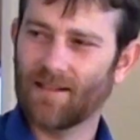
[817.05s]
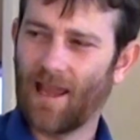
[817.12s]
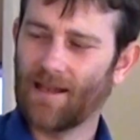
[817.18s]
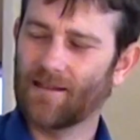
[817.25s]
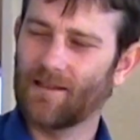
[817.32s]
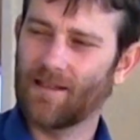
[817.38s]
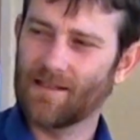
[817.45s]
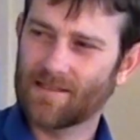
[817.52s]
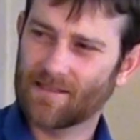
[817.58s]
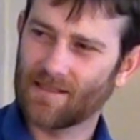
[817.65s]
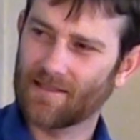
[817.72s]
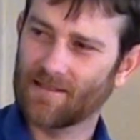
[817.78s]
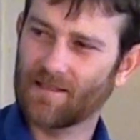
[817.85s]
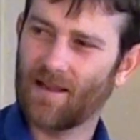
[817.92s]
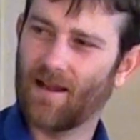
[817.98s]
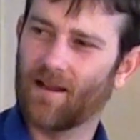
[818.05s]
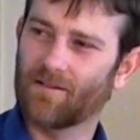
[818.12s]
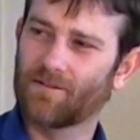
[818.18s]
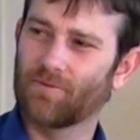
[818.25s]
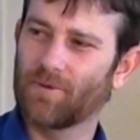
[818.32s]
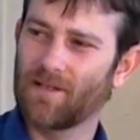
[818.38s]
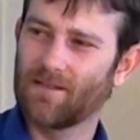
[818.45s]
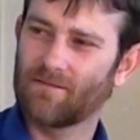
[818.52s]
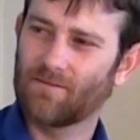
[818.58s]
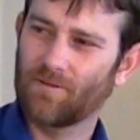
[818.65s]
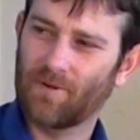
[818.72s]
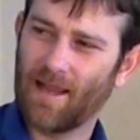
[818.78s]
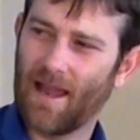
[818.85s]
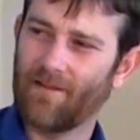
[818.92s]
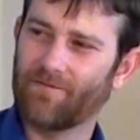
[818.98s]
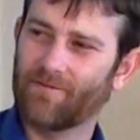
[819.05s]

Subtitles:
at least a star? Do we have